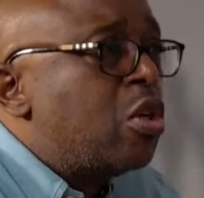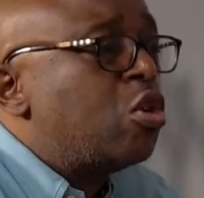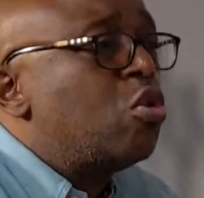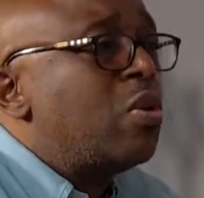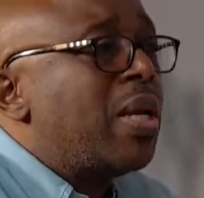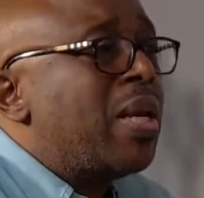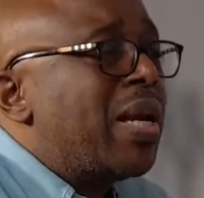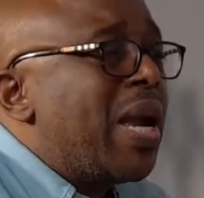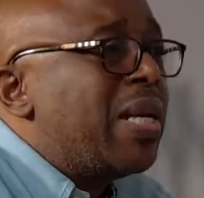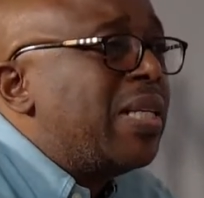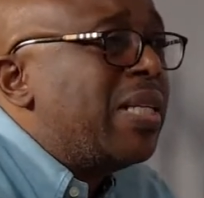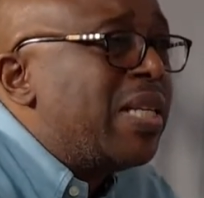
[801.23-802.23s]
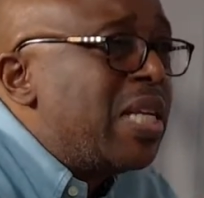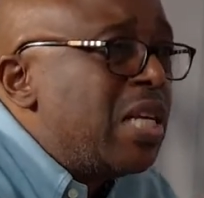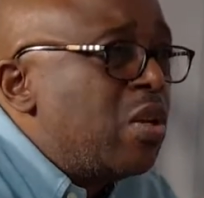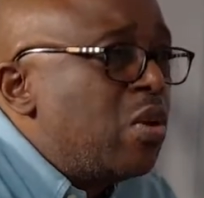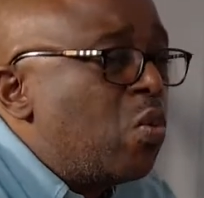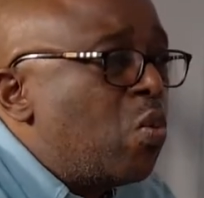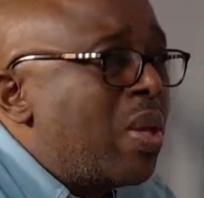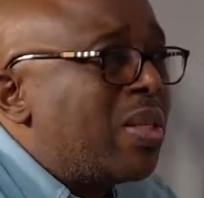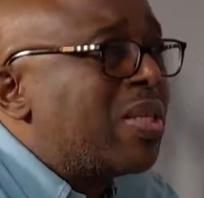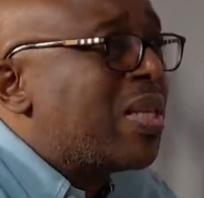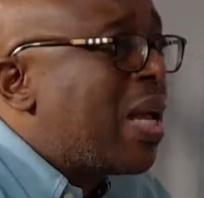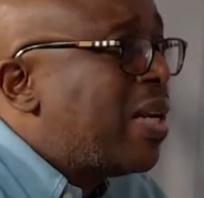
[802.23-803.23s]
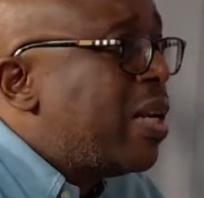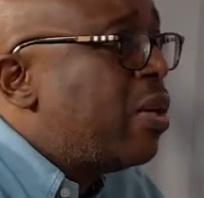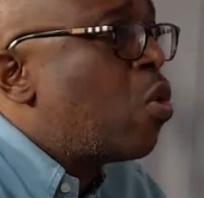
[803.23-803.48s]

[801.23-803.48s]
so that they can deal with sudden